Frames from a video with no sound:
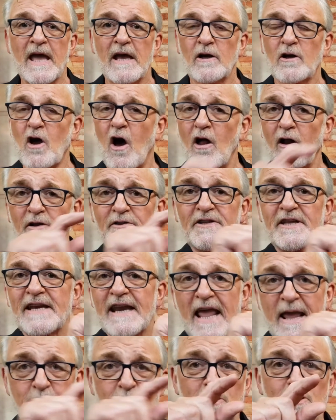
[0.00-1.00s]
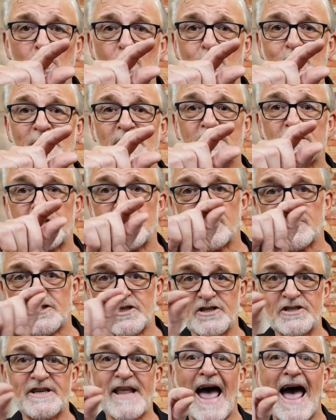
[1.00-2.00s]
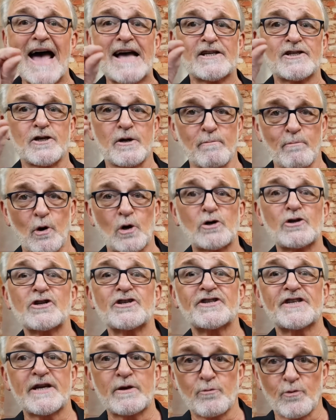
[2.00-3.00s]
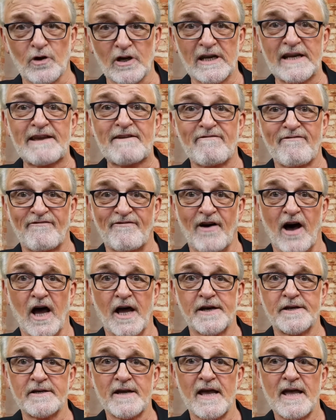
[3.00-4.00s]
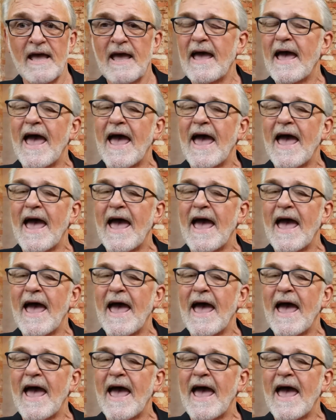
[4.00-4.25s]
Call it the name of your business emergency relief fund